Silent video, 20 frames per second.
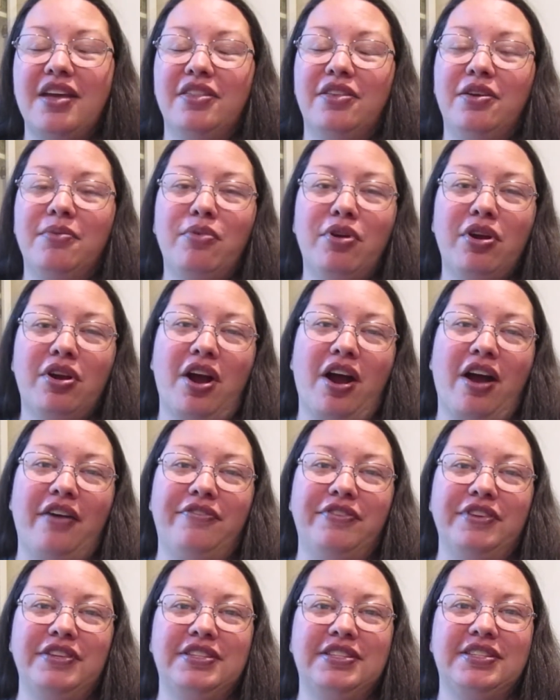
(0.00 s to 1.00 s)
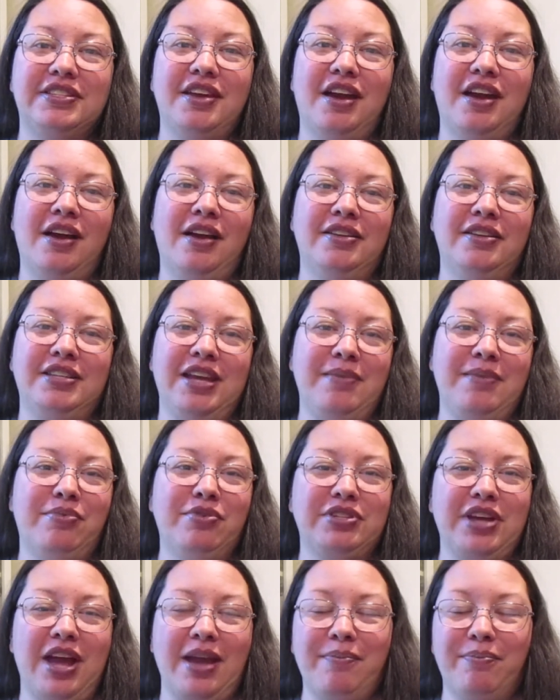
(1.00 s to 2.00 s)
They're more coffee table
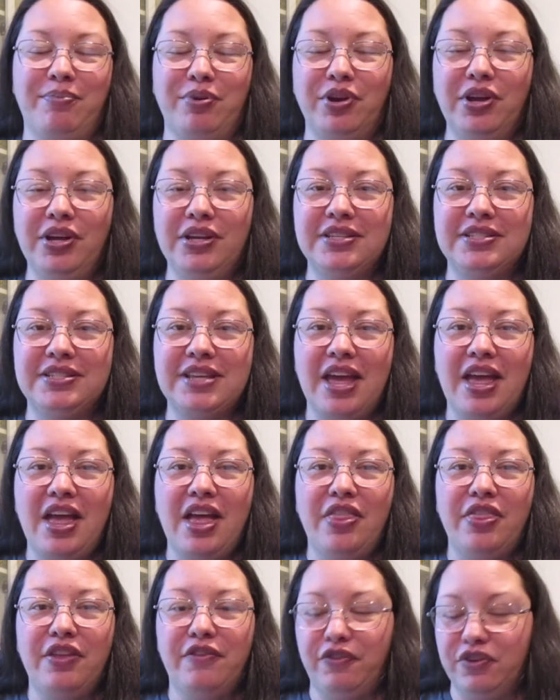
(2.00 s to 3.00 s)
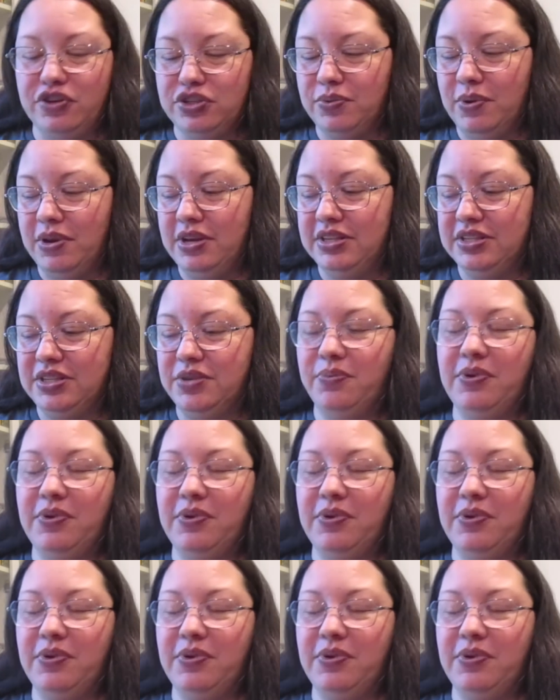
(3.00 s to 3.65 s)
type books. And the first one is The